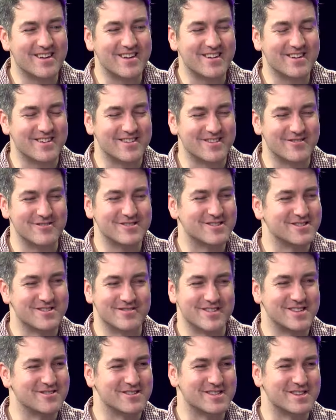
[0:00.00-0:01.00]
you can do all sorts of
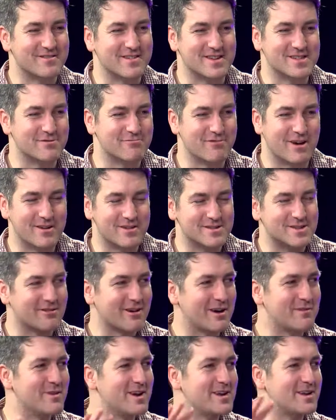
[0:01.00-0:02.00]
interesting things with radio. It's a
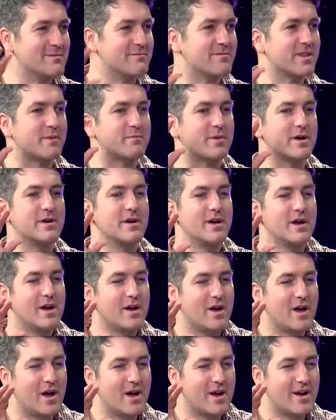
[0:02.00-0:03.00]
great medium for that, but
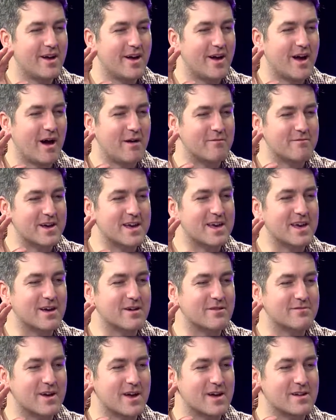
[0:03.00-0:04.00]
I'm thinking
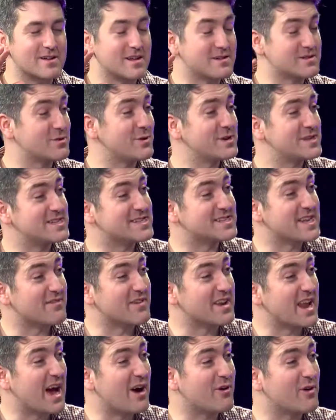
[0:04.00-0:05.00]
of a, a,
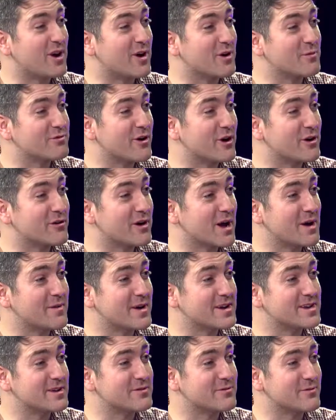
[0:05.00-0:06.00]
27 hour long program
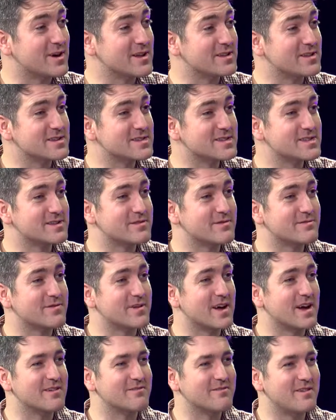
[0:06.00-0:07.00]
I did oh, once. Oh, God!
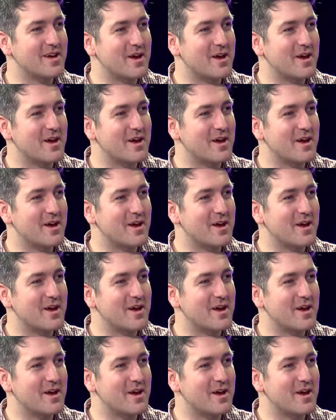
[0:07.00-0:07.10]
wow.